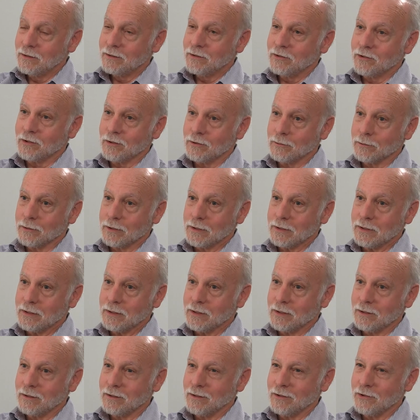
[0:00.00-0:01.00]
So
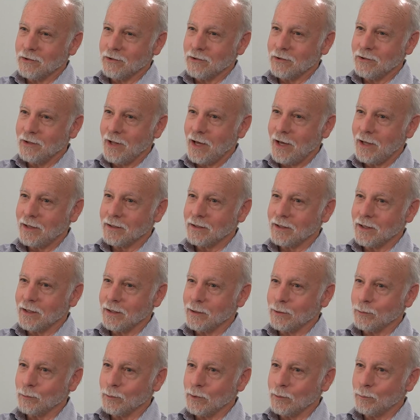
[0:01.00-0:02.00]
that this is not
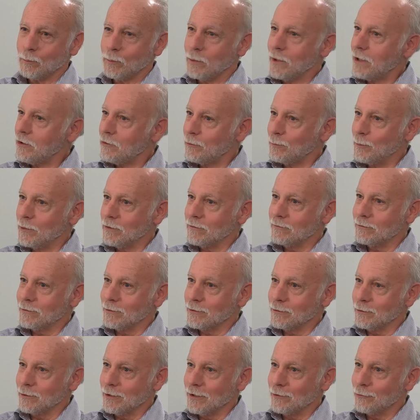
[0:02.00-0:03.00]
a replacement
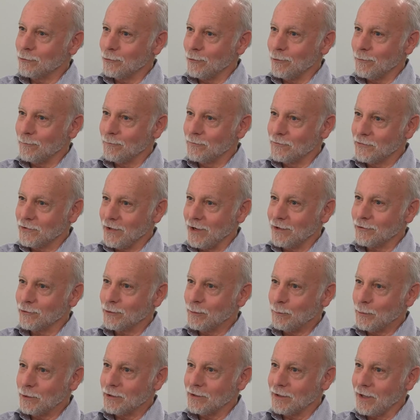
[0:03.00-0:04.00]
for traditional science
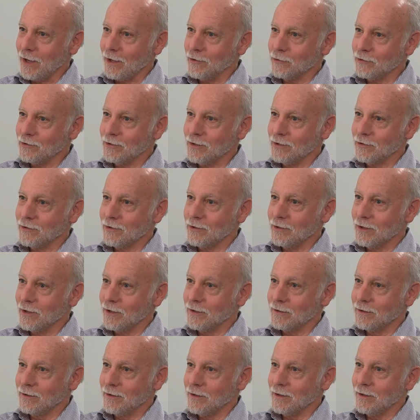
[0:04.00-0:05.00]
communication, it's an
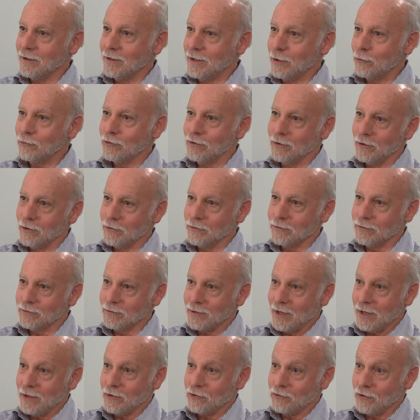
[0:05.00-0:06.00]
additional
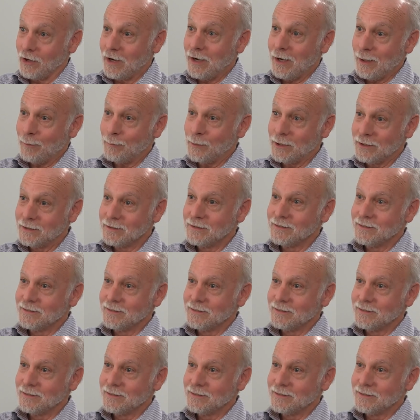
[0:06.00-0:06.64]
day job.